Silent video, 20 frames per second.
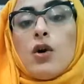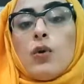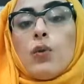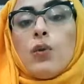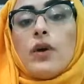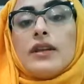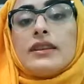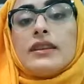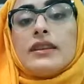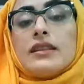
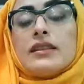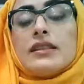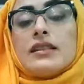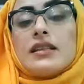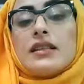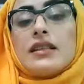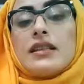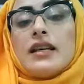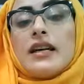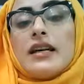What
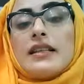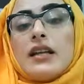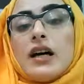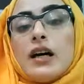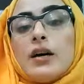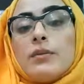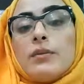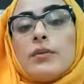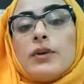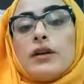the
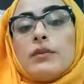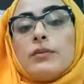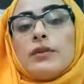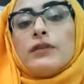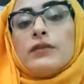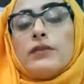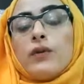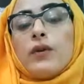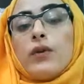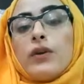number
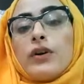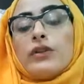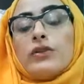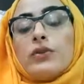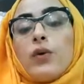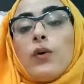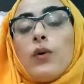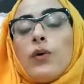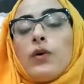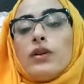before it?
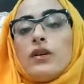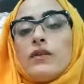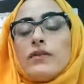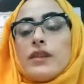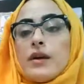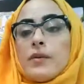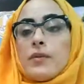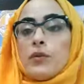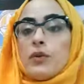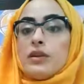All of
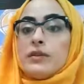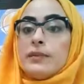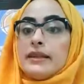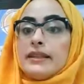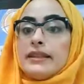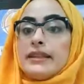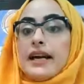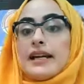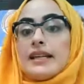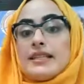them will be
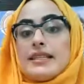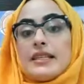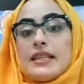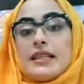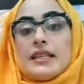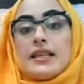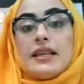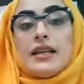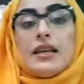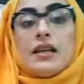
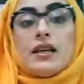90.